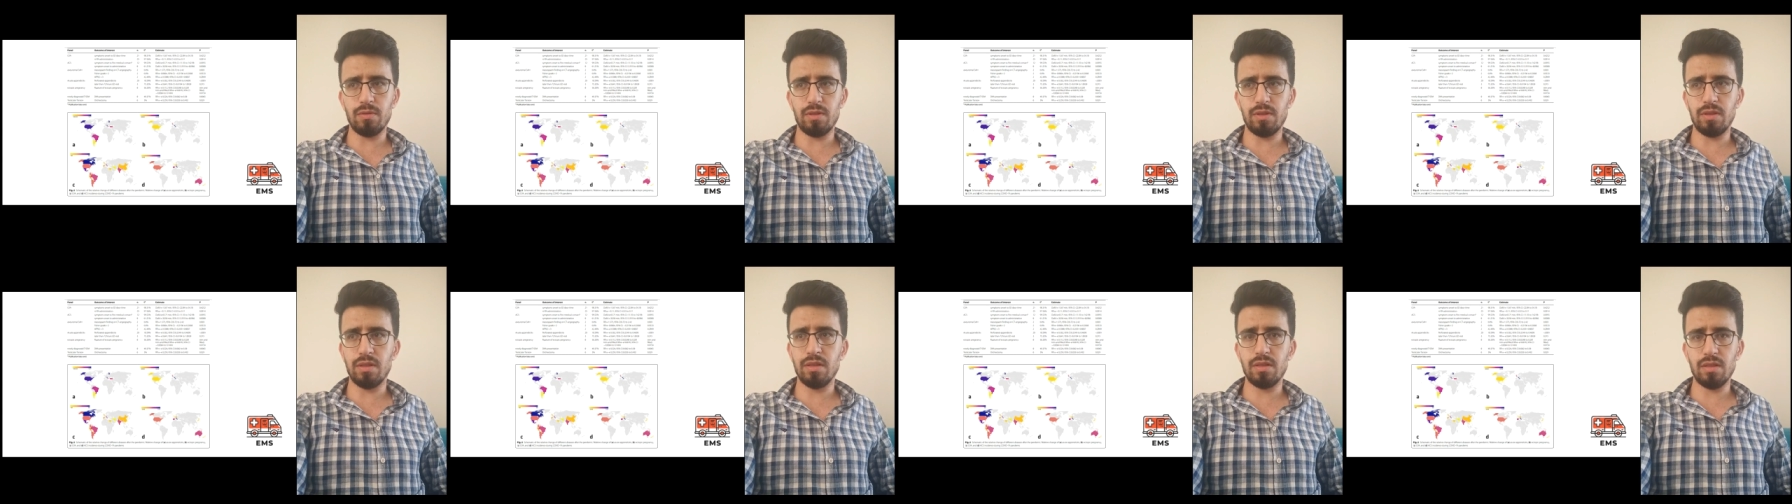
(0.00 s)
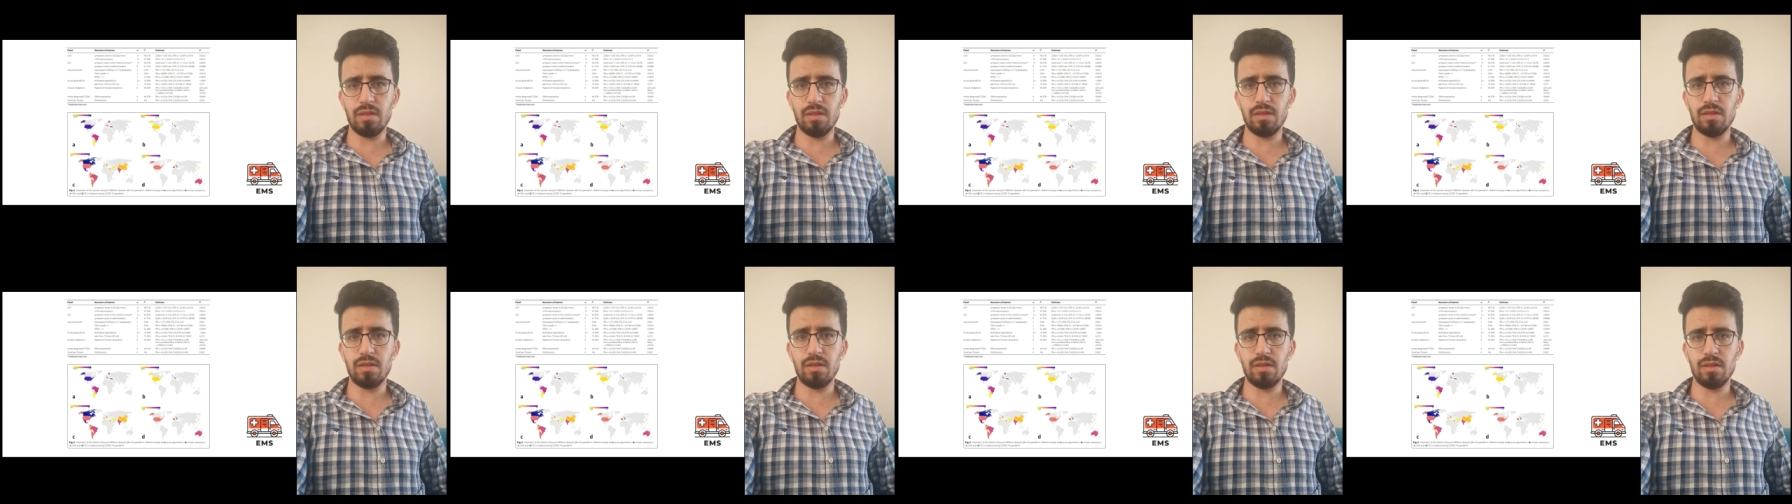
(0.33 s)

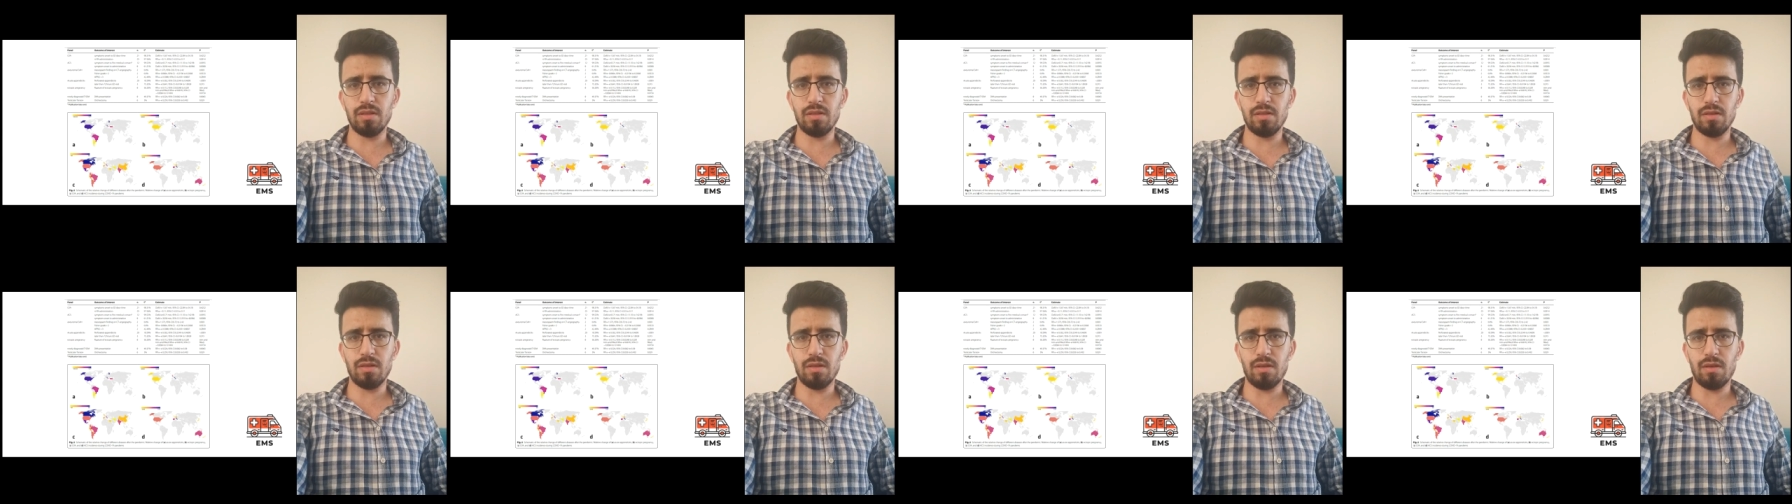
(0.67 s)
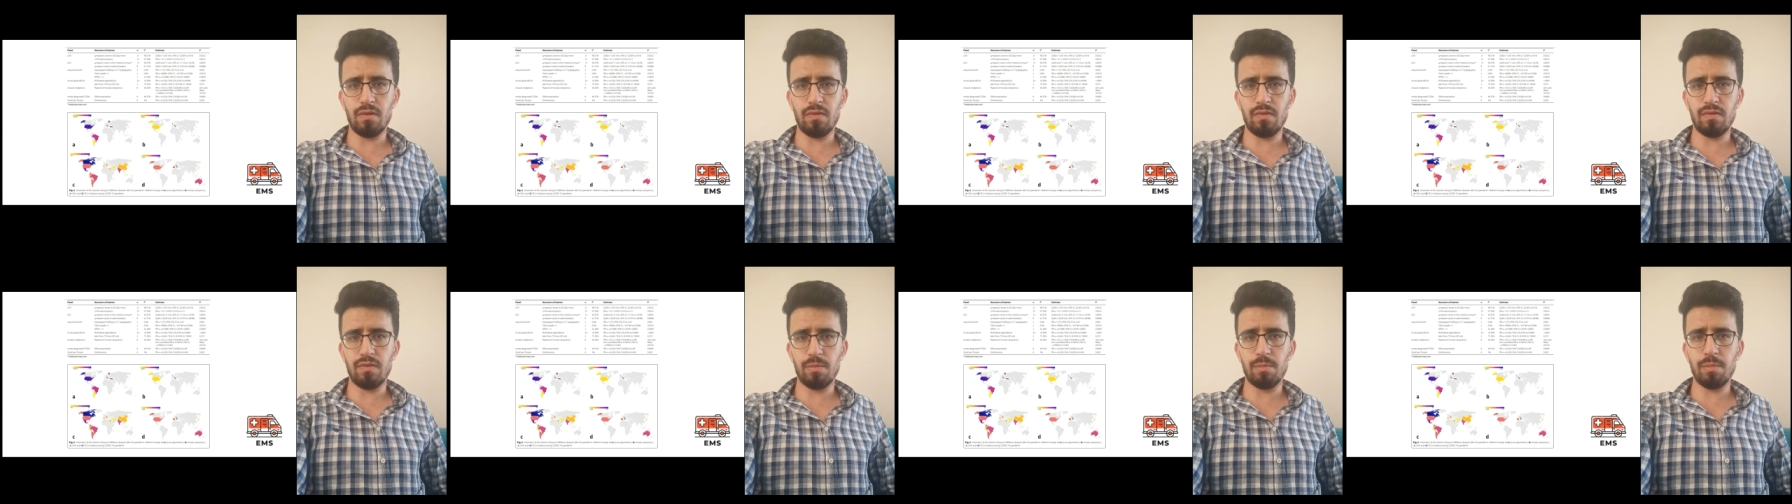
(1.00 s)
restrictions
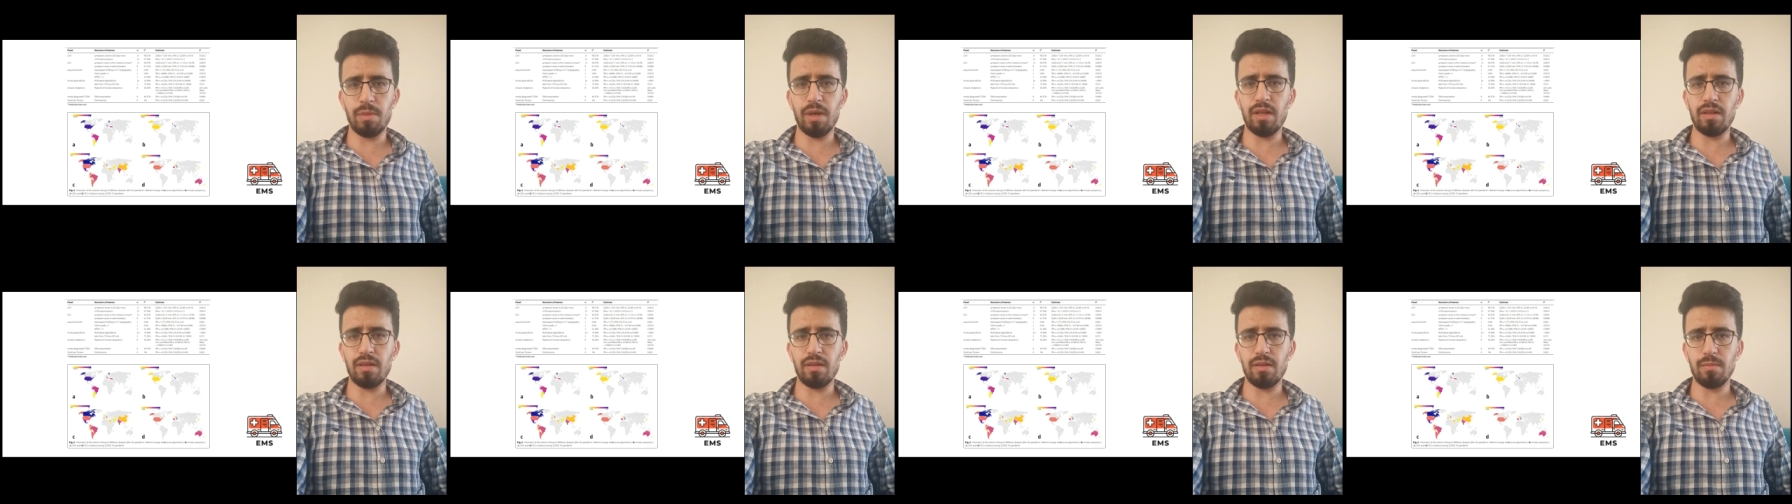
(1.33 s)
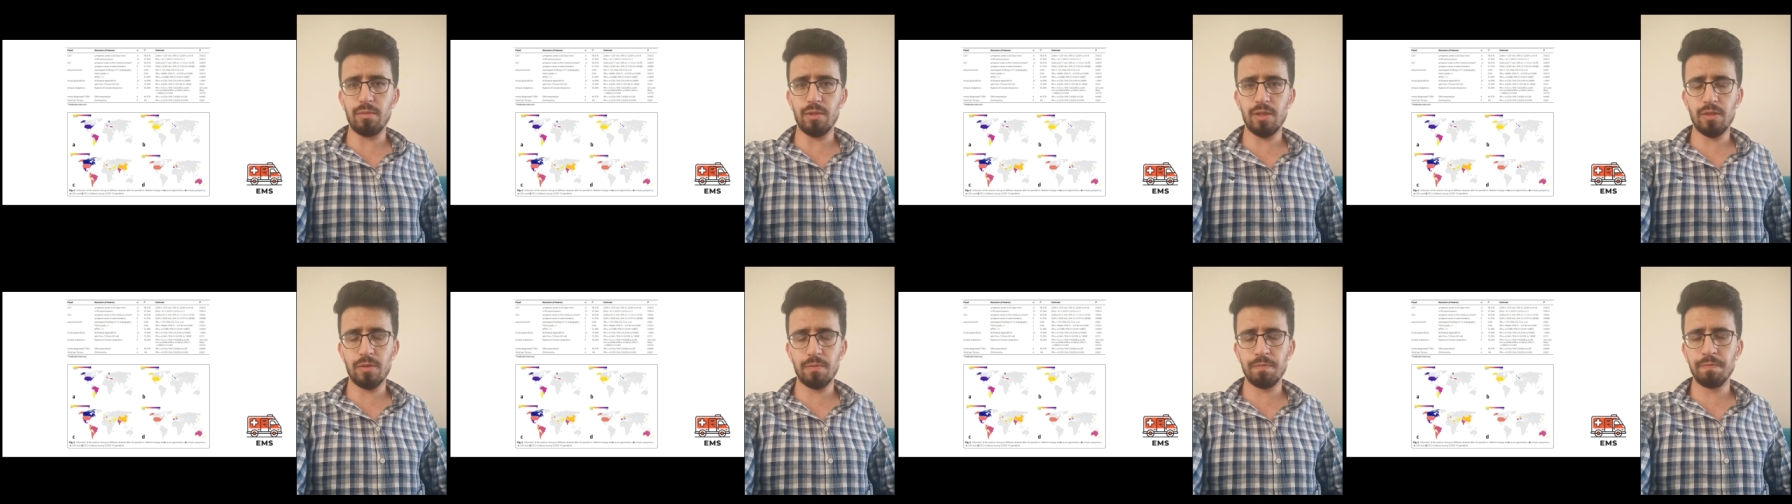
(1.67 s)
of the
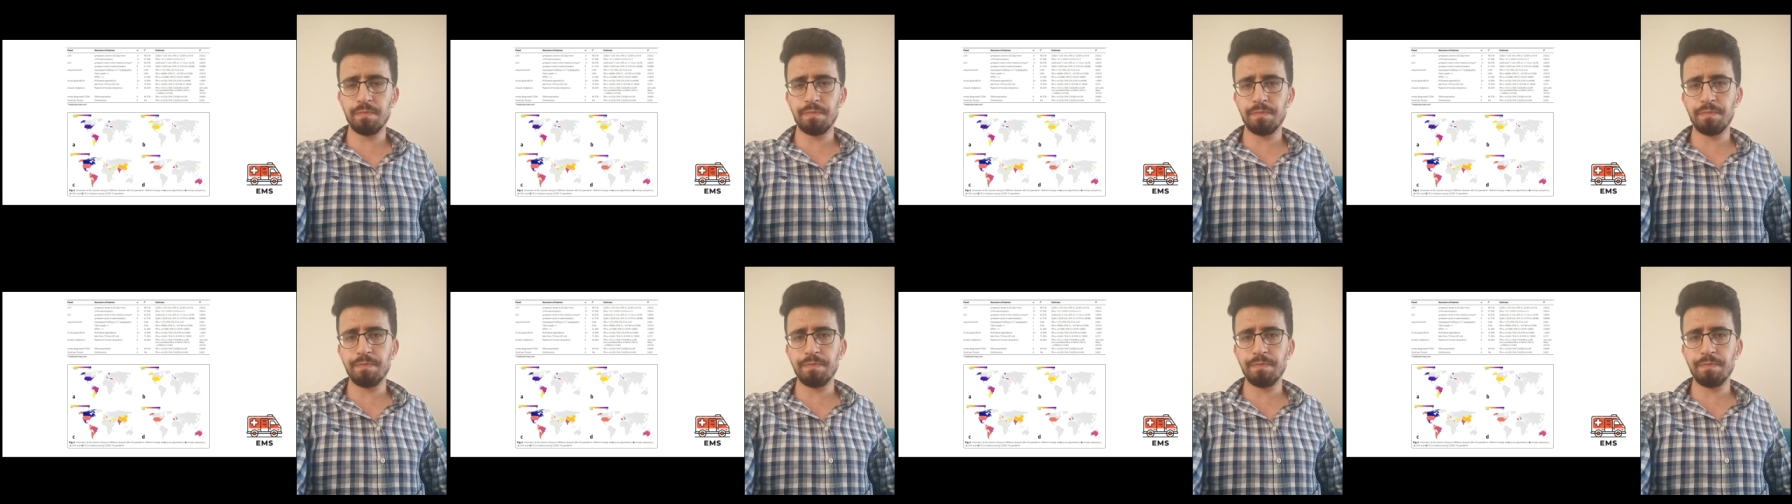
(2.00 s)
pandemic.